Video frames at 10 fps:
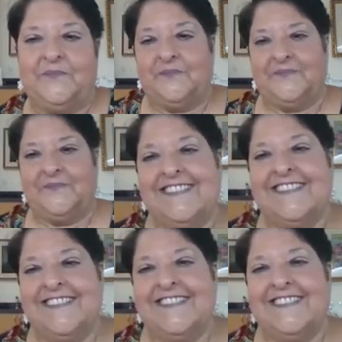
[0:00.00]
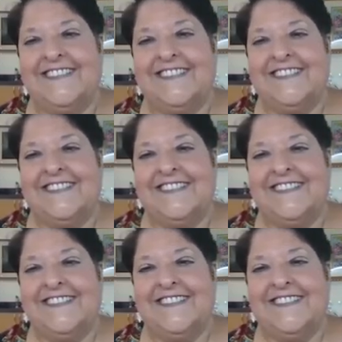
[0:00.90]

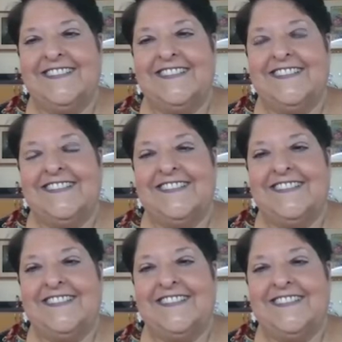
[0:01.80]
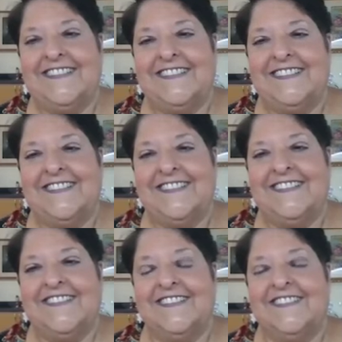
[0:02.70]

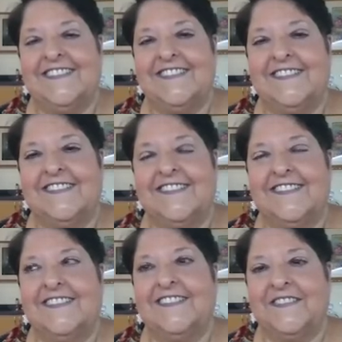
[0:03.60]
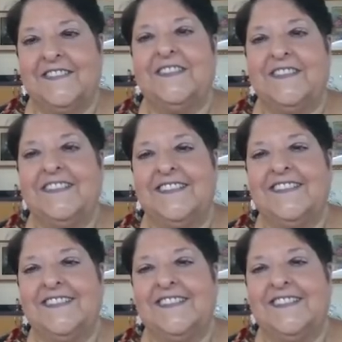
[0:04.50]

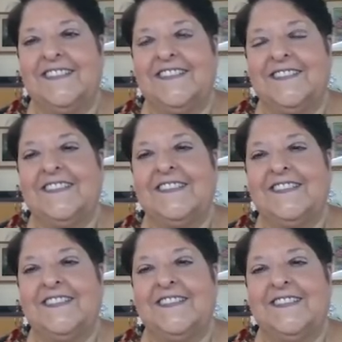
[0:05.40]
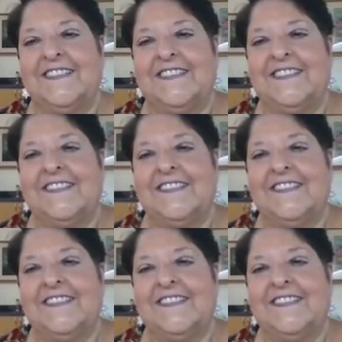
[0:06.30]
No words are spoken by the person on screen.